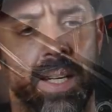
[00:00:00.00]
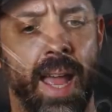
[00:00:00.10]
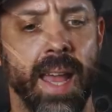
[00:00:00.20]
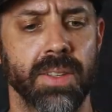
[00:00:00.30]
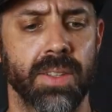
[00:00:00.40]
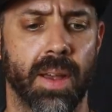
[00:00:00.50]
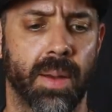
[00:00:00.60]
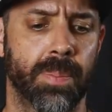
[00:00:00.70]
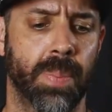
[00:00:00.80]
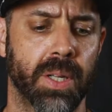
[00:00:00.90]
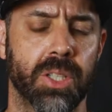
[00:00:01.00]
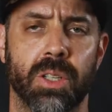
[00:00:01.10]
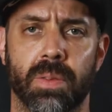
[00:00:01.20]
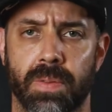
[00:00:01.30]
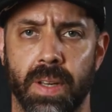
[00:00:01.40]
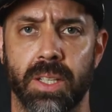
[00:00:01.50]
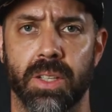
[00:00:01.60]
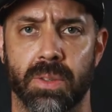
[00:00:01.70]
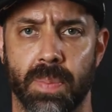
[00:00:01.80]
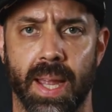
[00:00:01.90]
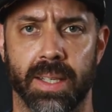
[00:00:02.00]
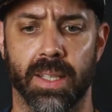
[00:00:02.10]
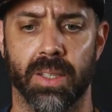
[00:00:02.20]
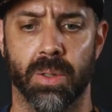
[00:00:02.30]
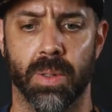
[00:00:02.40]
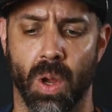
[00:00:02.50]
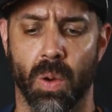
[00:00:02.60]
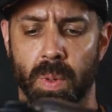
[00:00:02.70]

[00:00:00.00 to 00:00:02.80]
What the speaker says: it has a bunch of features packed into it.